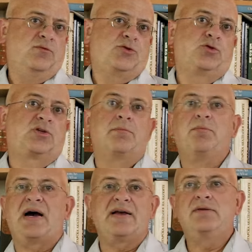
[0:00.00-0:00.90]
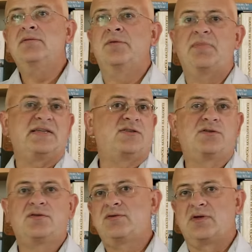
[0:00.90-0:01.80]
we should combine the
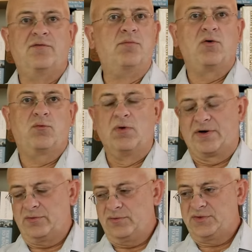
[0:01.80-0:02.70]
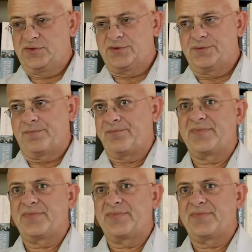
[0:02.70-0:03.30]
best of both worlds.